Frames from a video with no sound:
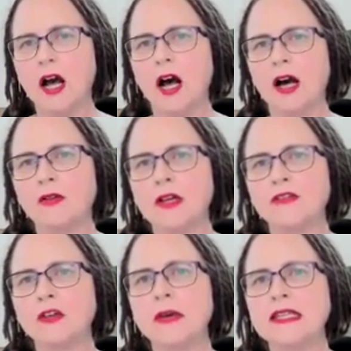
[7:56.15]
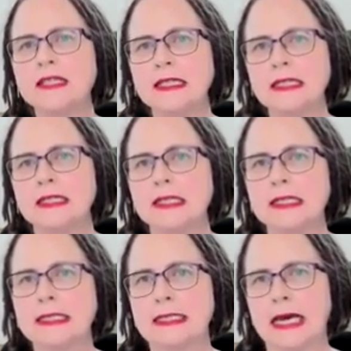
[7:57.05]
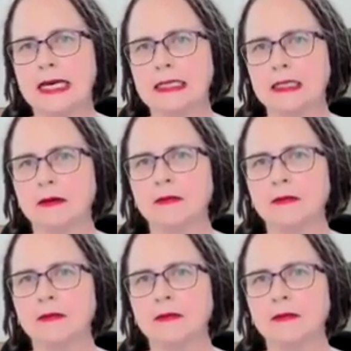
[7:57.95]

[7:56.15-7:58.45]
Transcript: I'll give them a sentence starter.